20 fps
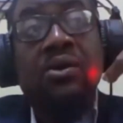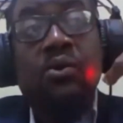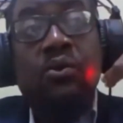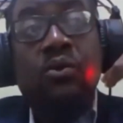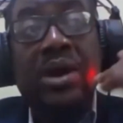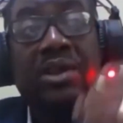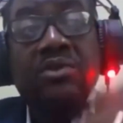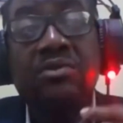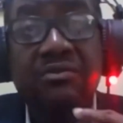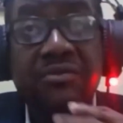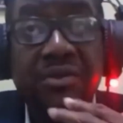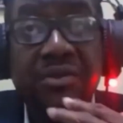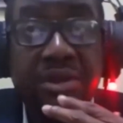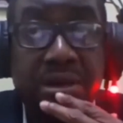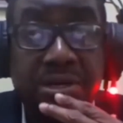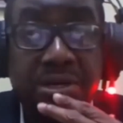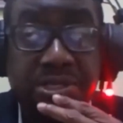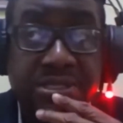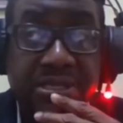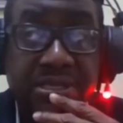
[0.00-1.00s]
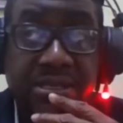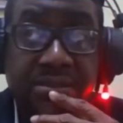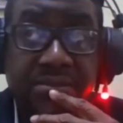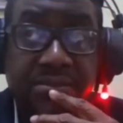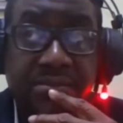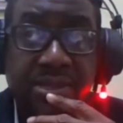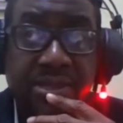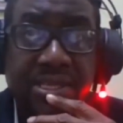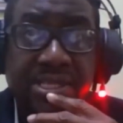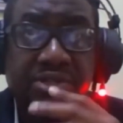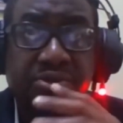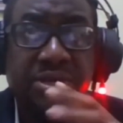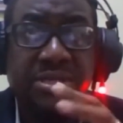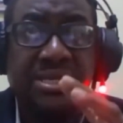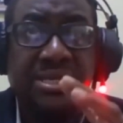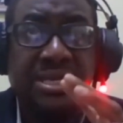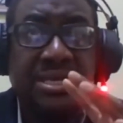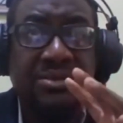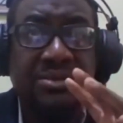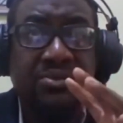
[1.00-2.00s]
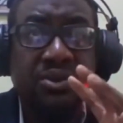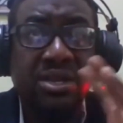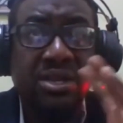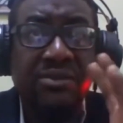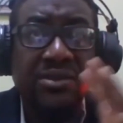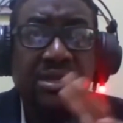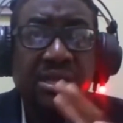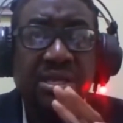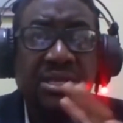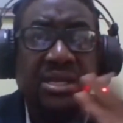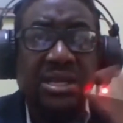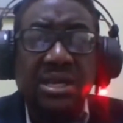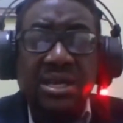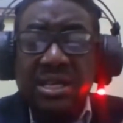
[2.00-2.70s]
When Reverend Austin, this was in one of the